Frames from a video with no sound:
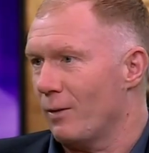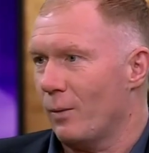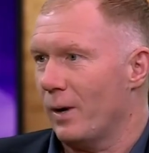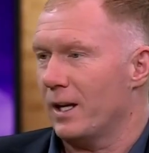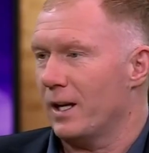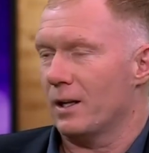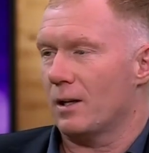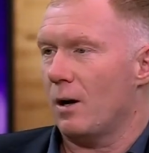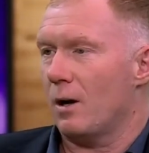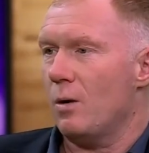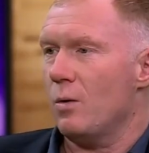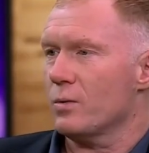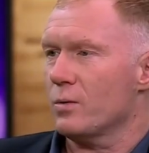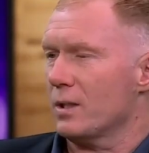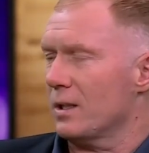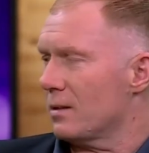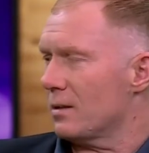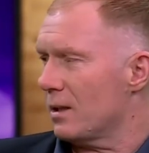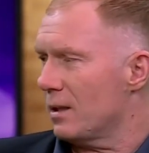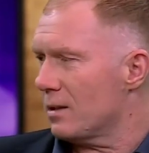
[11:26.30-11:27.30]
way he goes.
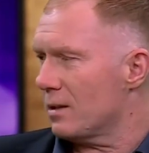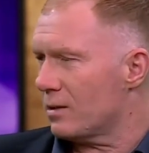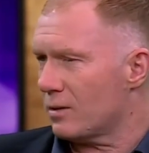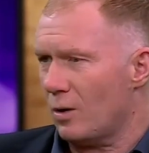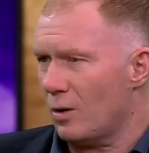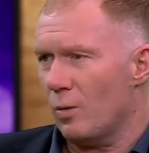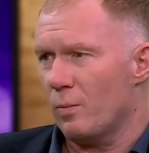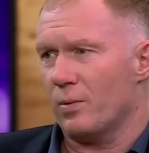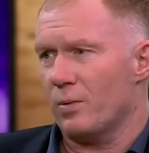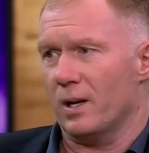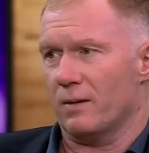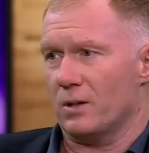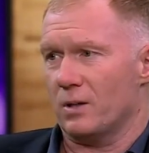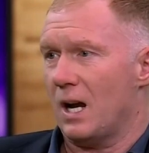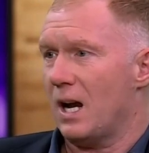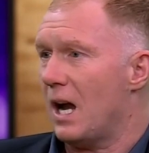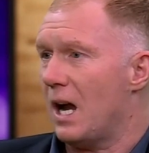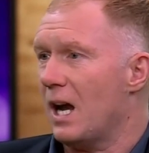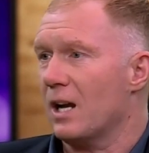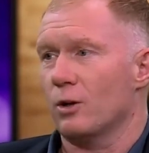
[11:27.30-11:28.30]
It's so brave.
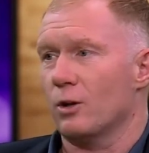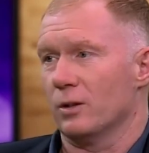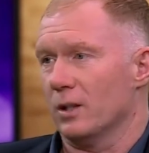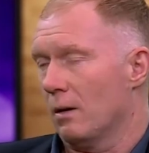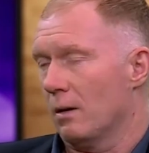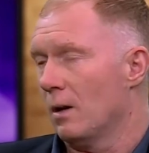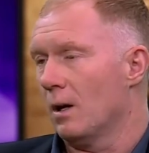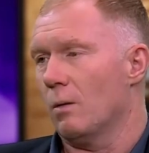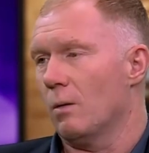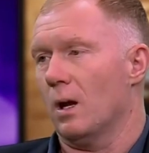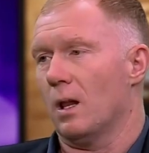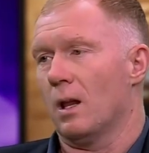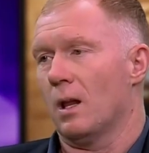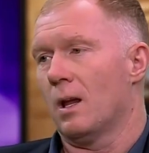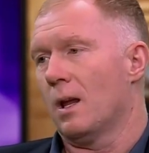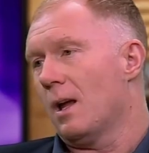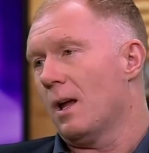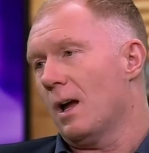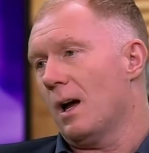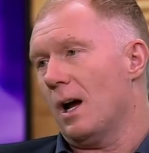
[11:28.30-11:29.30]
I couldn't have, well,
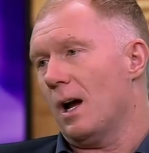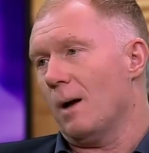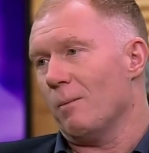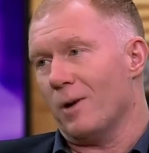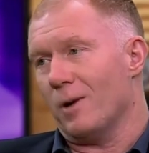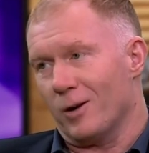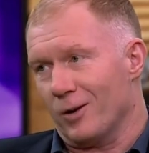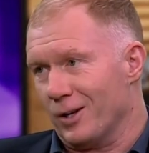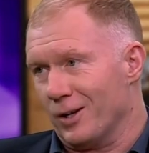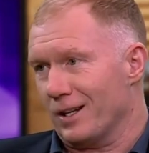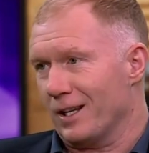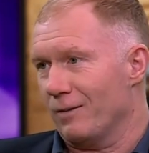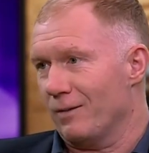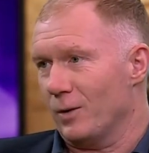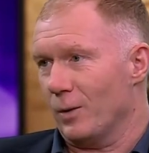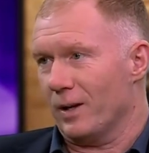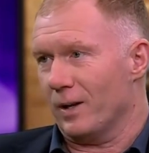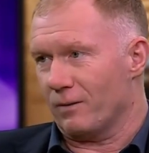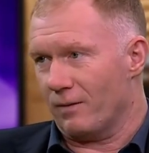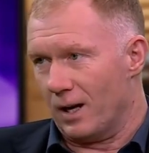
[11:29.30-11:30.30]
I'm not going to give
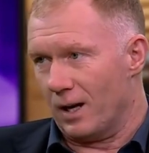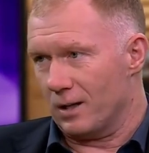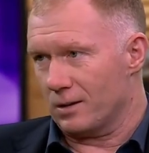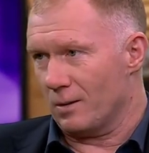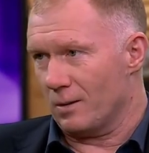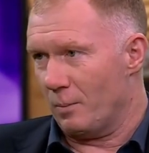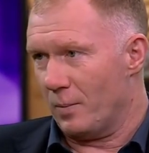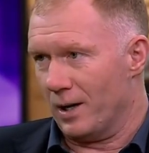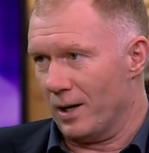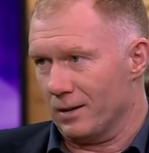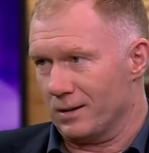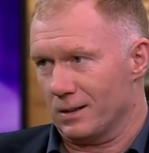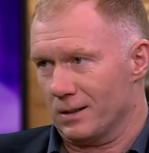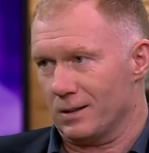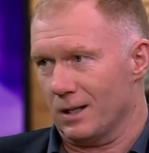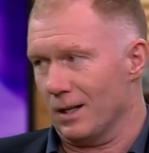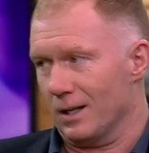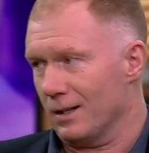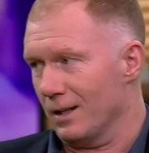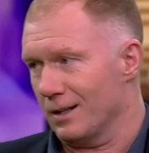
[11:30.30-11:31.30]
you advice on penalty
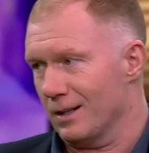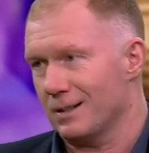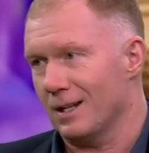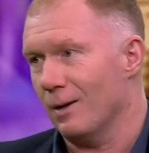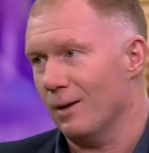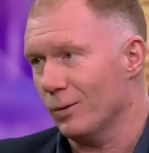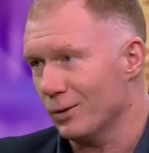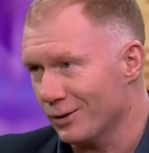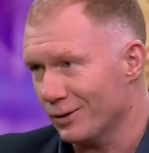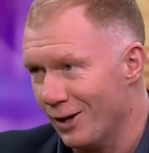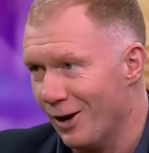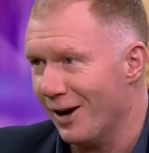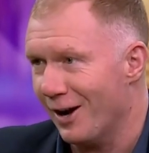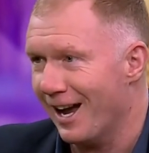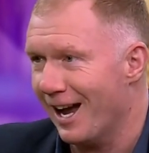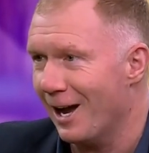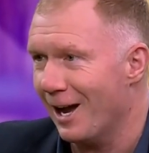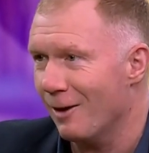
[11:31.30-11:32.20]
taking because I was not